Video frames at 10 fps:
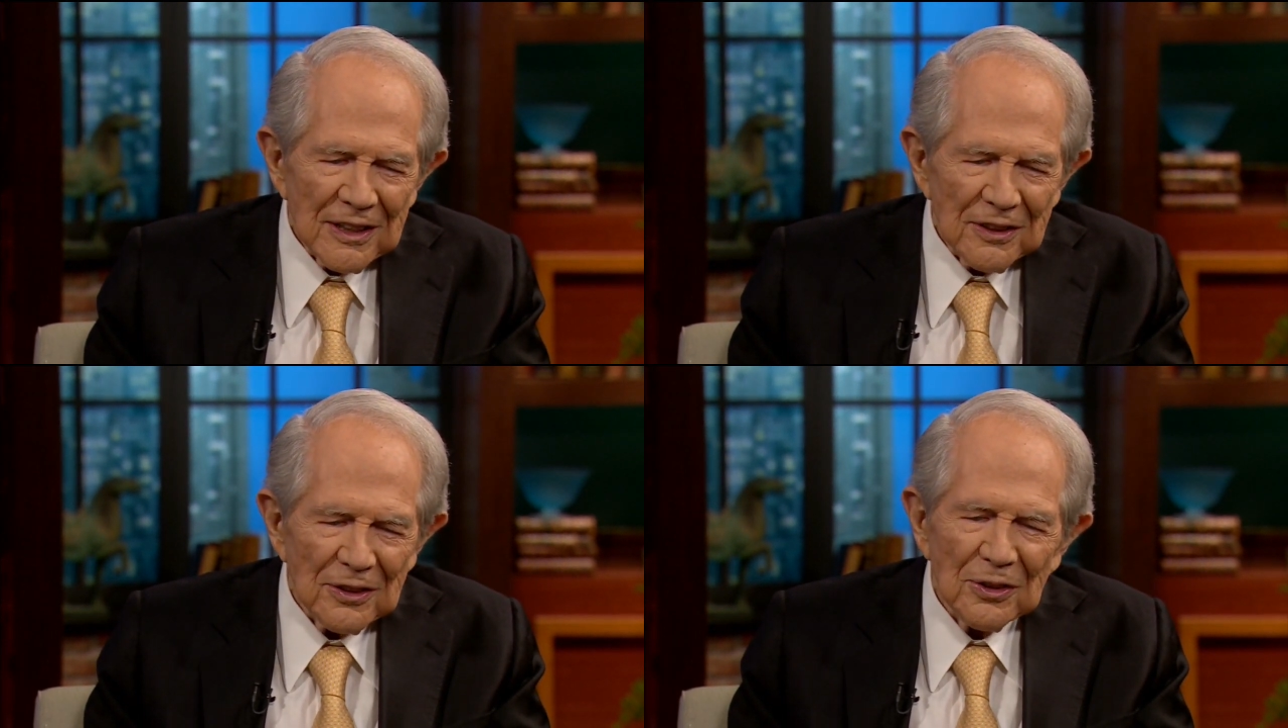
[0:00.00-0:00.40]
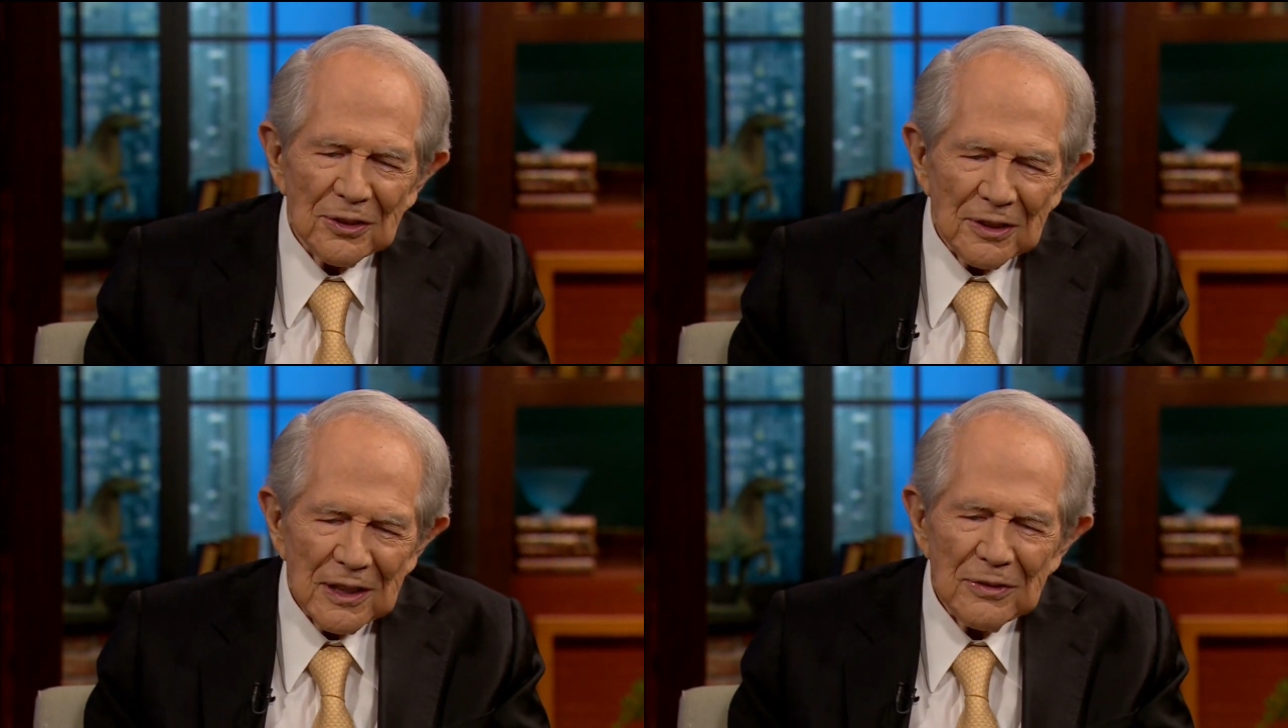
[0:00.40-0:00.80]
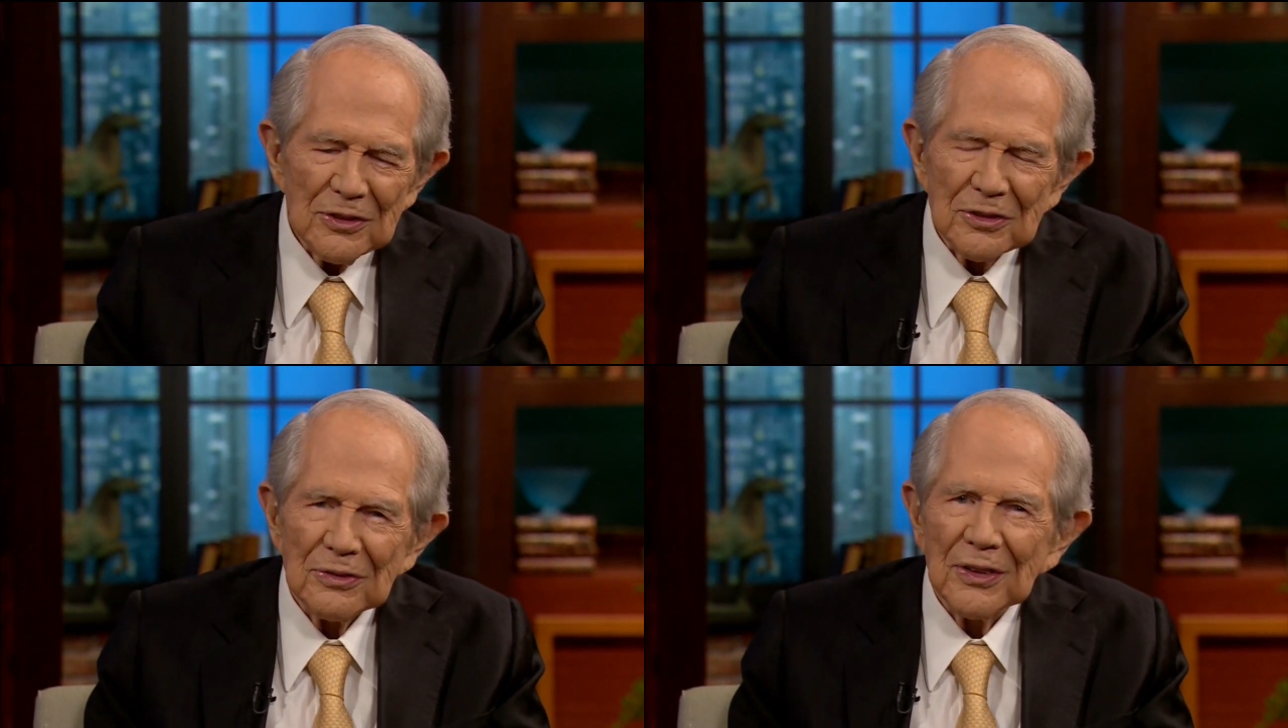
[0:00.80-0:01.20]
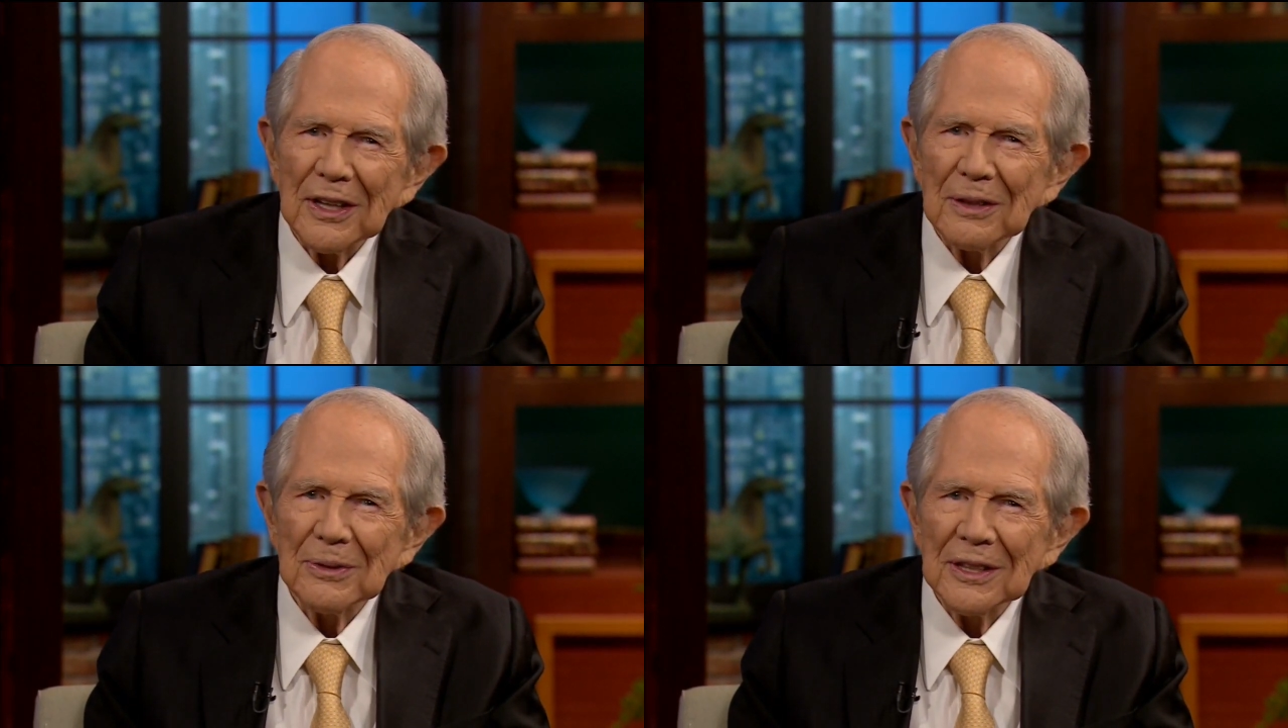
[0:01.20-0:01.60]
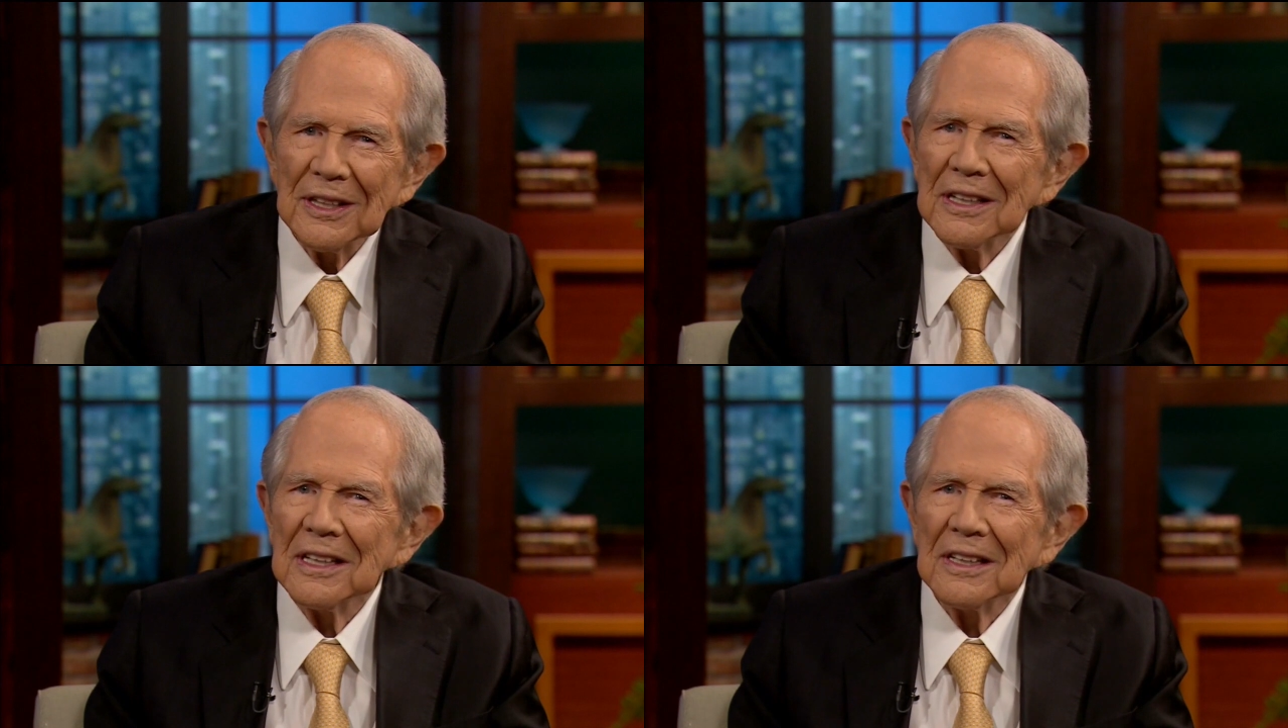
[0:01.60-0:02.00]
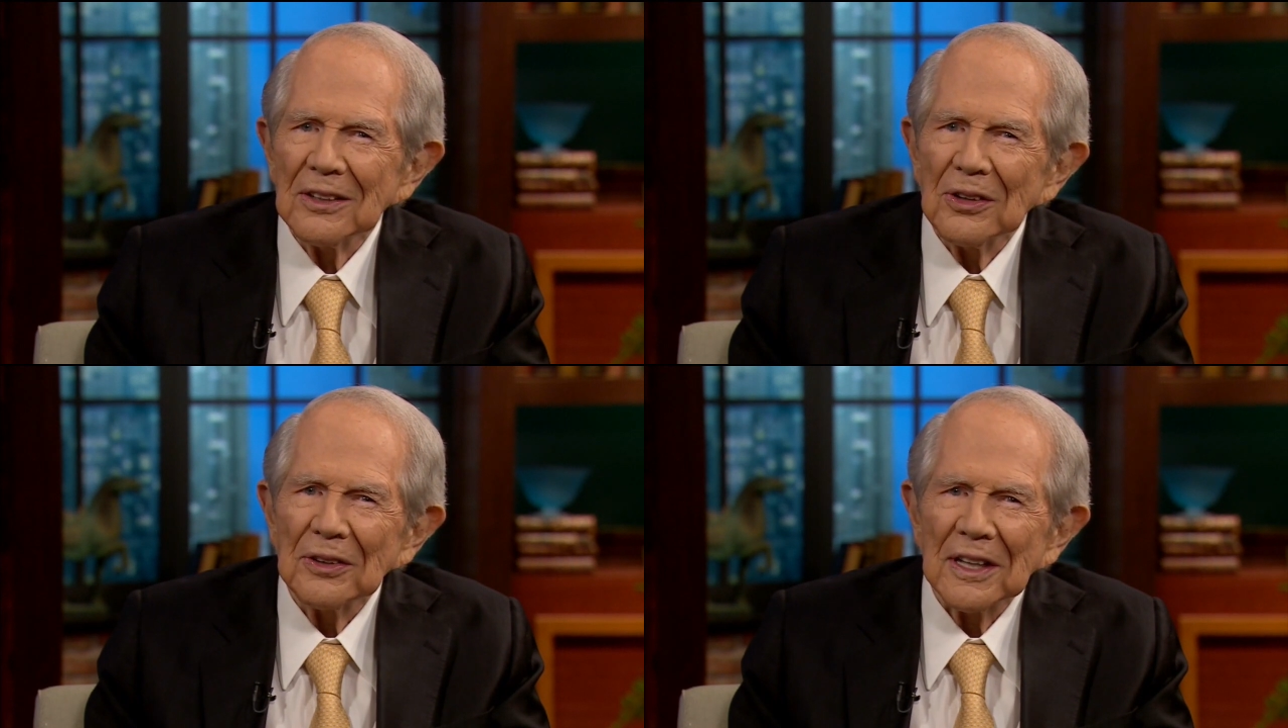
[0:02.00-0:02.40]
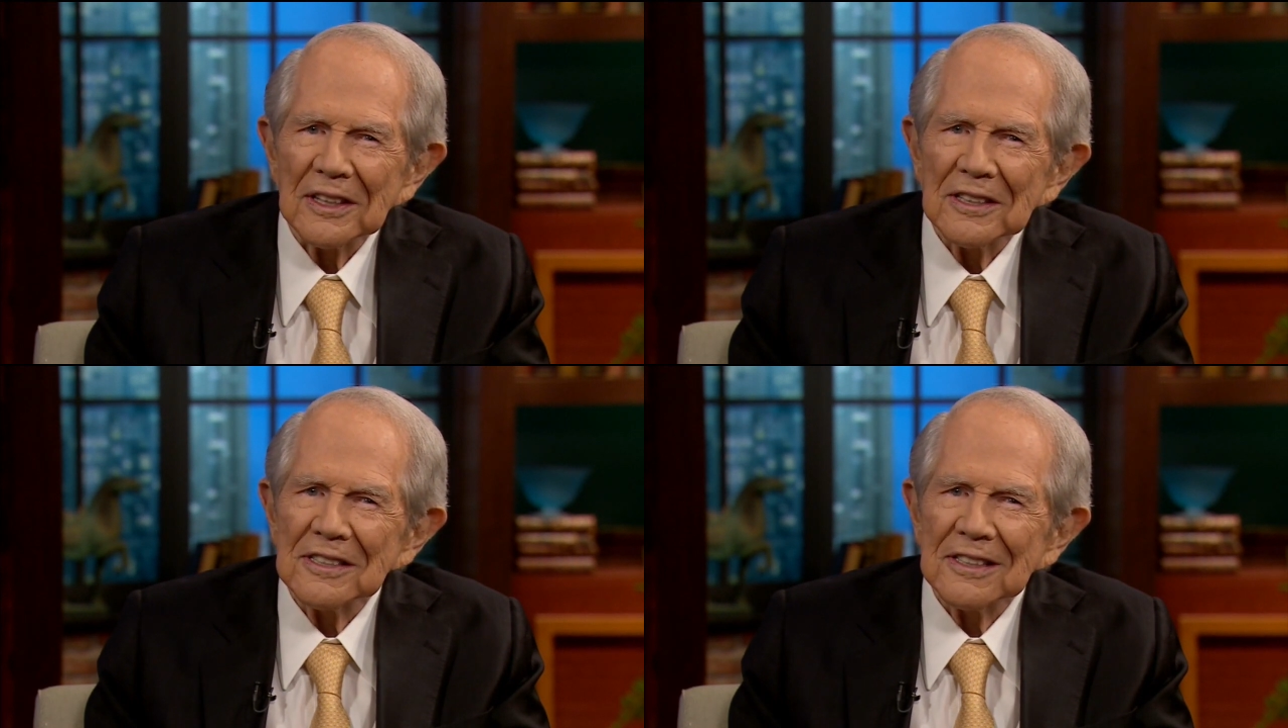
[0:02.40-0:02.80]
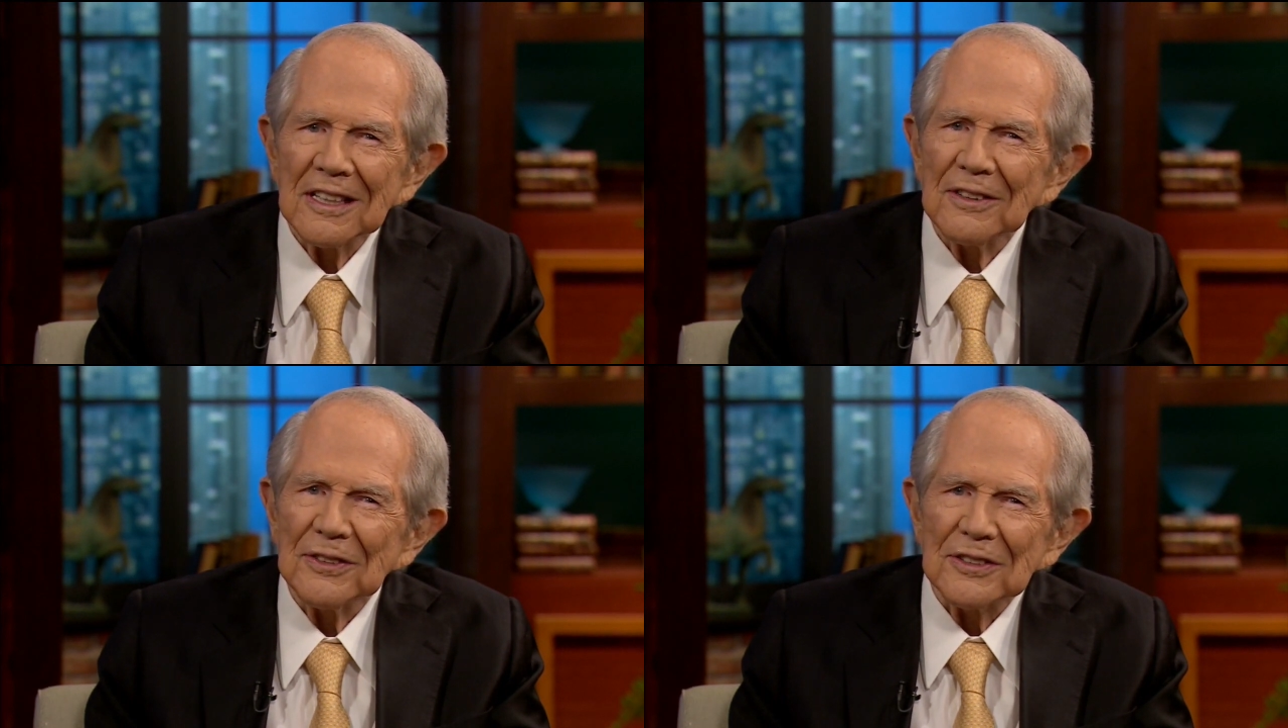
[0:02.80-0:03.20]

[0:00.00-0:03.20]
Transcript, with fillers: you know it'll give you some vitamin D and all that good stuff.